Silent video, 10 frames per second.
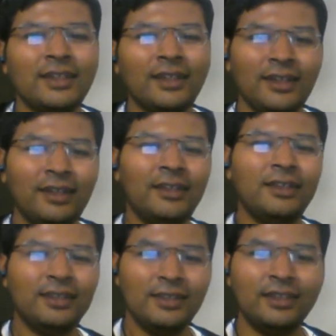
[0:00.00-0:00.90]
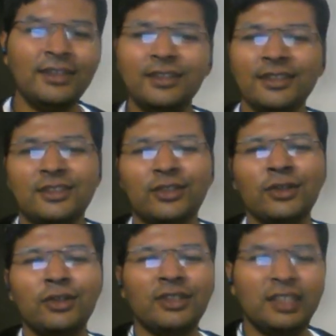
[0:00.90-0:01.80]
Uh,
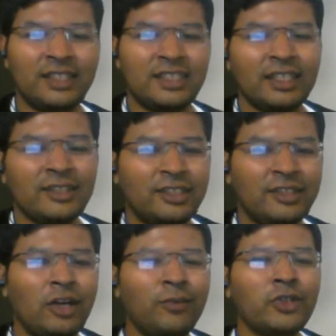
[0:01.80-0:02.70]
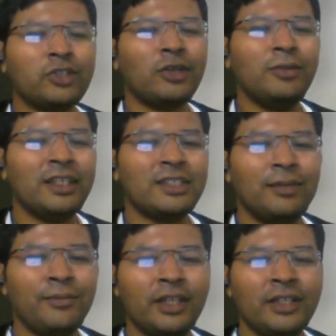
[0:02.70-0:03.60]
so it's a most common
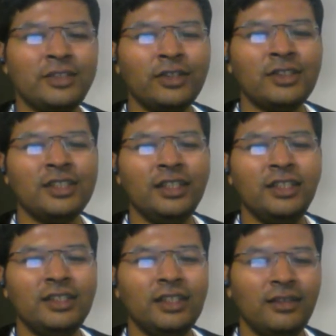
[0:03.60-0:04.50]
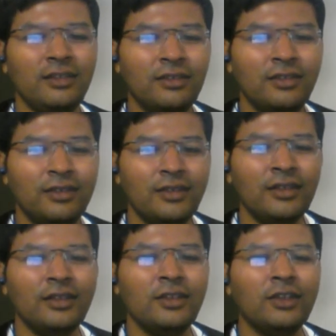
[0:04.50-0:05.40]
example is your CDC
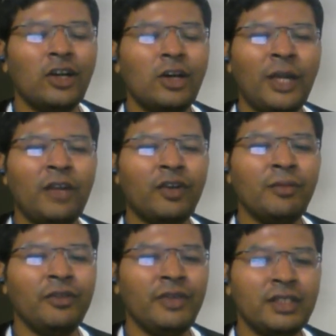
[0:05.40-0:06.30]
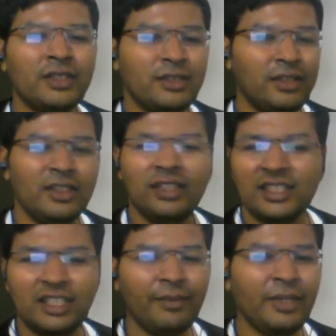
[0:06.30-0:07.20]
or platform events,
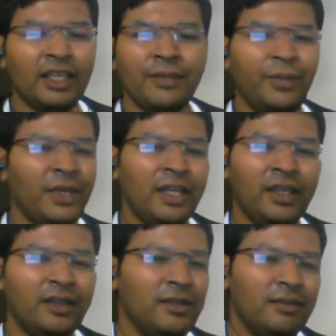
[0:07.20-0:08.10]
streaming API.